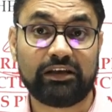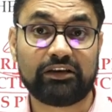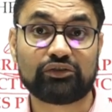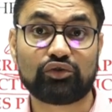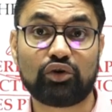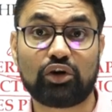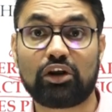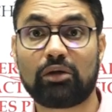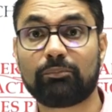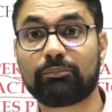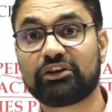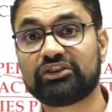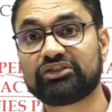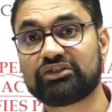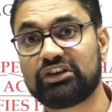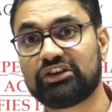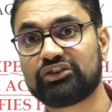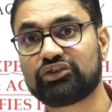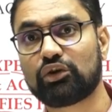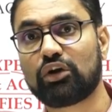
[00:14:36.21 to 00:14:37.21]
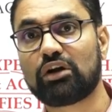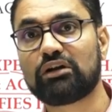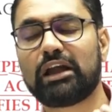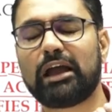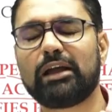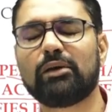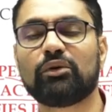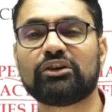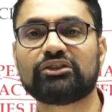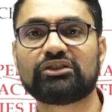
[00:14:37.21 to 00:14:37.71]
is a lot of restriction on
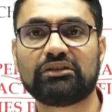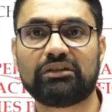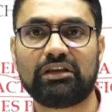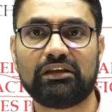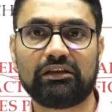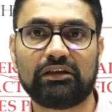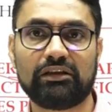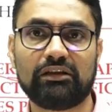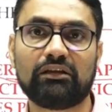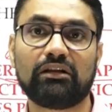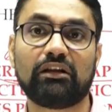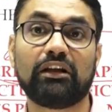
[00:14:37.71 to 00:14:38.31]
divergent thinking,